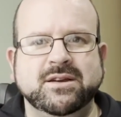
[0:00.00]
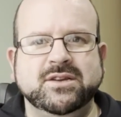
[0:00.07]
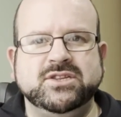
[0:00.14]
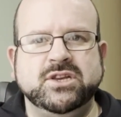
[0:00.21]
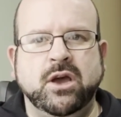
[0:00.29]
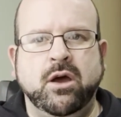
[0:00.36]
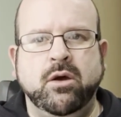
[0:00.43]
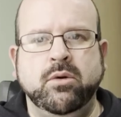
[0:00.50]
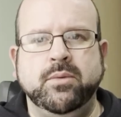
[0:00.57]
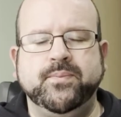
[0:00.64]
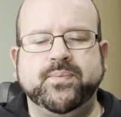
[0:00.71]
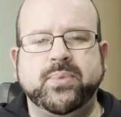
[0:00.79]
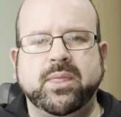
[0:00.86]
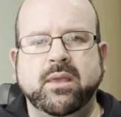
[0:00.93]
So
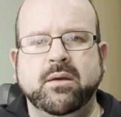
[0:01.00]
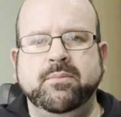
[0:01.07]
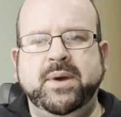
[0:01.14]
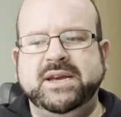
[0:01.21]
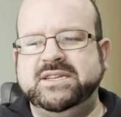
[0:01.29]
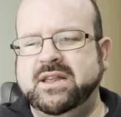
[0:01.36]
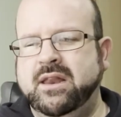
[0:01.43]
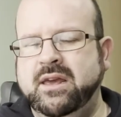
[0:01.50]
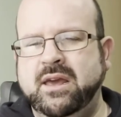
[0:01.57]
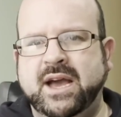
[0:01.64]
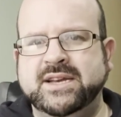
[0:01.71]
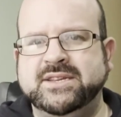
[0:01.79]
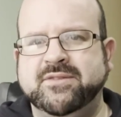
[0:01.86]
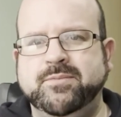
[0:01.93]
basically,
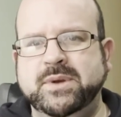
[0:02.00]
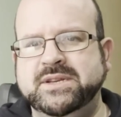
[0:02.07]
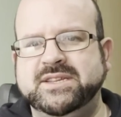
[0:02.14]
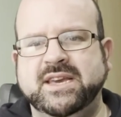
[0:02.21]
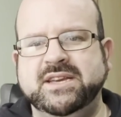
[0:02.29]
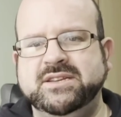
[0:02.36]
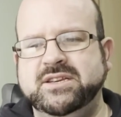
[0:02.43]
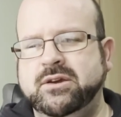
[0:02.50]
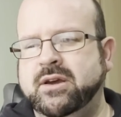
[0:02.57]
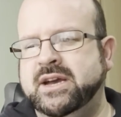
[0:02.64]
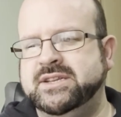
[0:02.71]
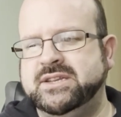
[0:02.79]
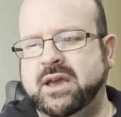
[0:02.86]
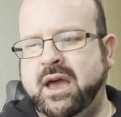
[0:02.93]
as I've been saying to you
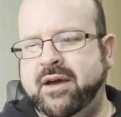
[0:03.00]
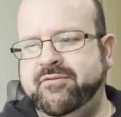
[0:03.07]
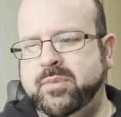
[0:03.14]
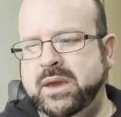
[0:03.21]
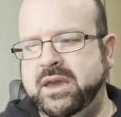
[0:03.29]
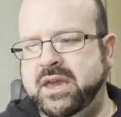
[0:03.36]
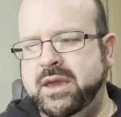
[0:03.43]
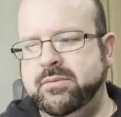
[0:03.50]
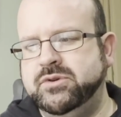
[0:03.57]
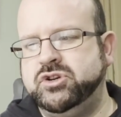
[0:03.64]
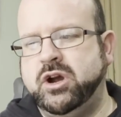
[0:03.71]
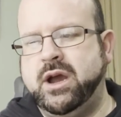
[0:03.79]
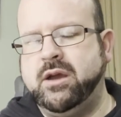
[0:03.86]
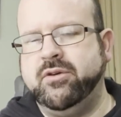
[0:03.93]
guys, I've been keeping
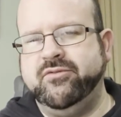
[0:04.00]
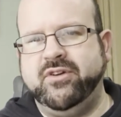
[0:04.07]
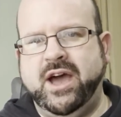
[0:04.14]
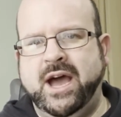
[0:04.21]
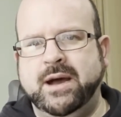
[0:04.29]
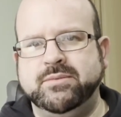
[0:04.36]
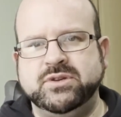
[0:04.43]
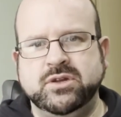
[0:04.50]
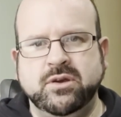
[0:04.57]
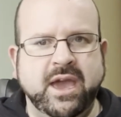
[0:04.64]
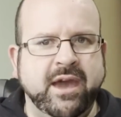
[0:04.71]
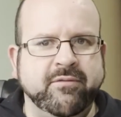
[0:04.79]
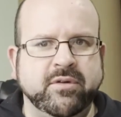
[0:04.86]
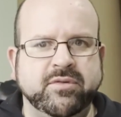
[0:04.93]
track of
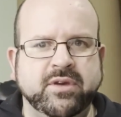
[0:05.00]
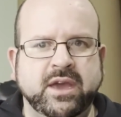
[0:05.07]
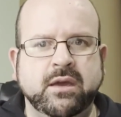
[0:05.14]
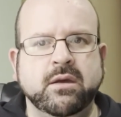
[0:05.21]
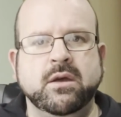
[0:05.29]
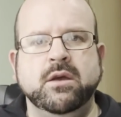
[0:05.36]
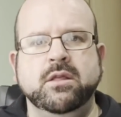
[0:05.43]
absolutely everything,